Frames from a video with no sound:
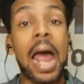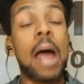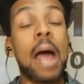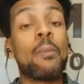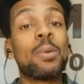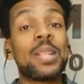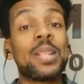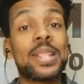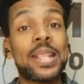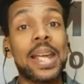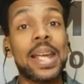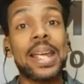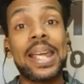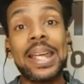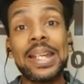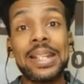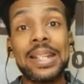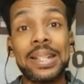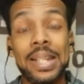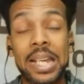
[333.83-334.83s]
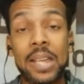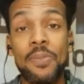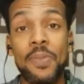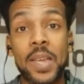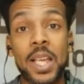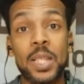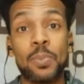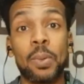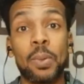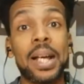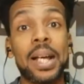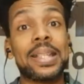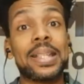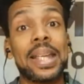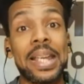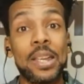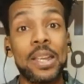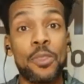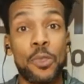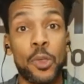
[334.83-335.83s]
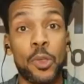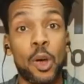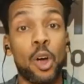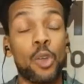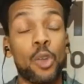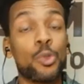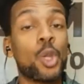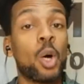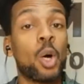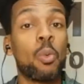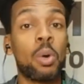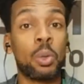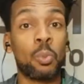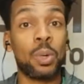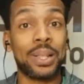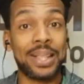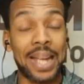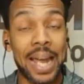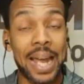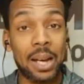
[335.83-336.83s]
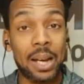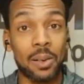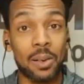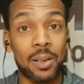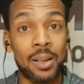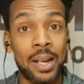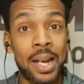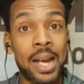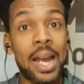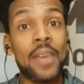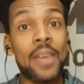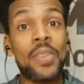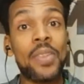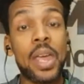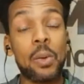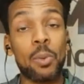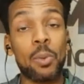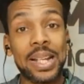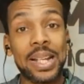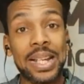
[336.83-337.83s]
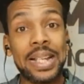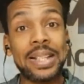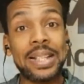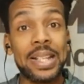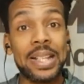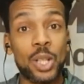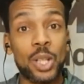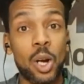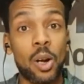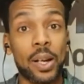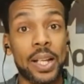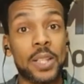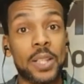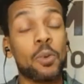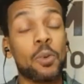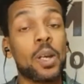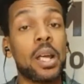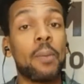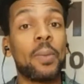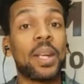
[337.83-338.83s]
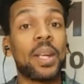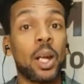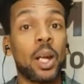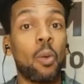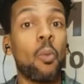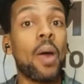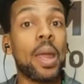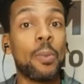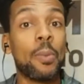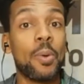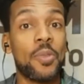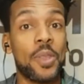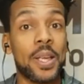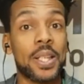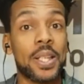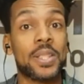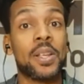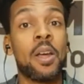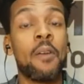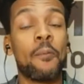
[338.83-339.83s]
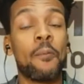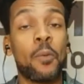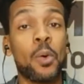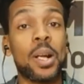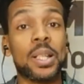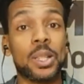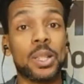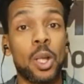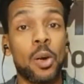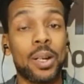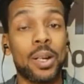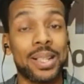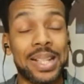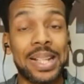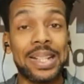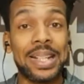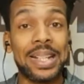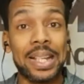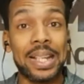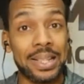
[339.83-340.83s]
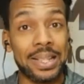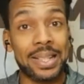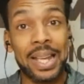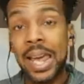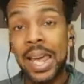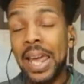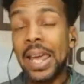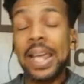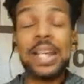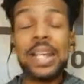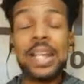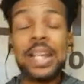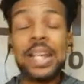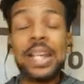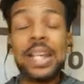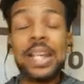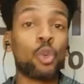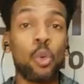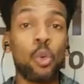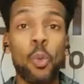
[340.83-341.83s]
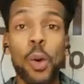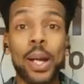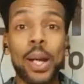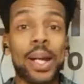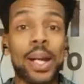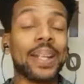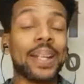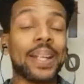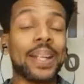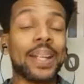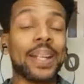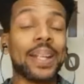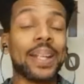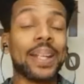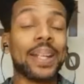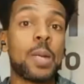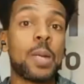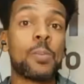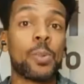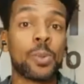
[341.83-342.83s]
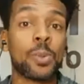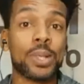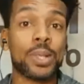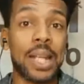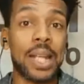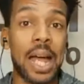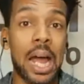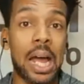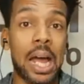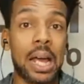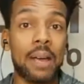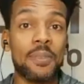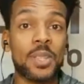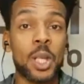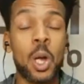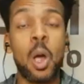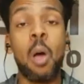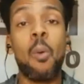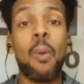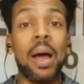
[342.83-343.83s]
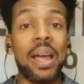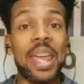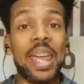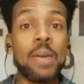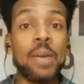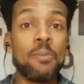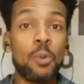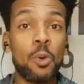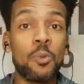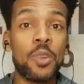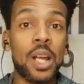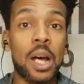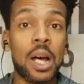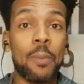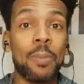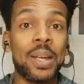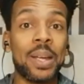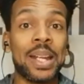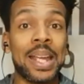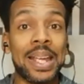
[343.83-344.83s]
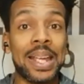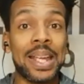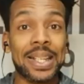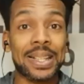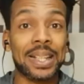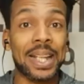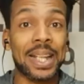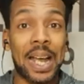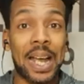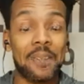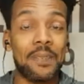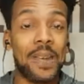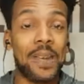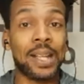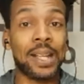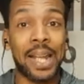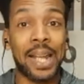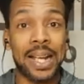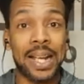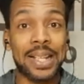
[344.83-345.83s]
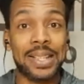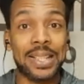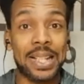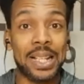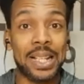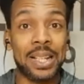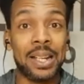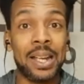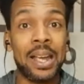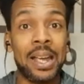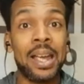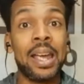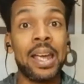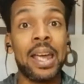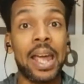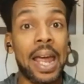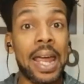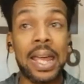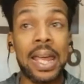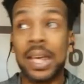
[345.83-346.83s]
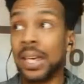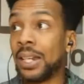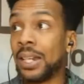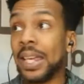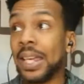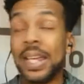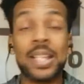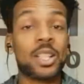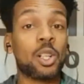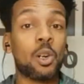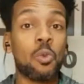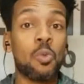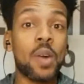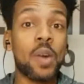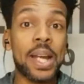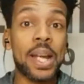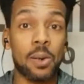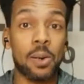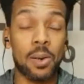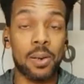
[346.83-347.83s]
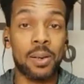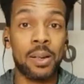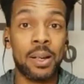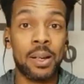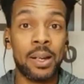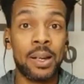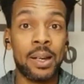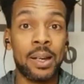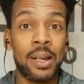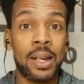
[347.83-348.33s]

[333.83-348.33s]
I would say he did this because he thought no one would care and they were easy targets for him to get away with this for as long as he did. He destroyed a lot of people's lives while he moved up in his life and legacy and his career,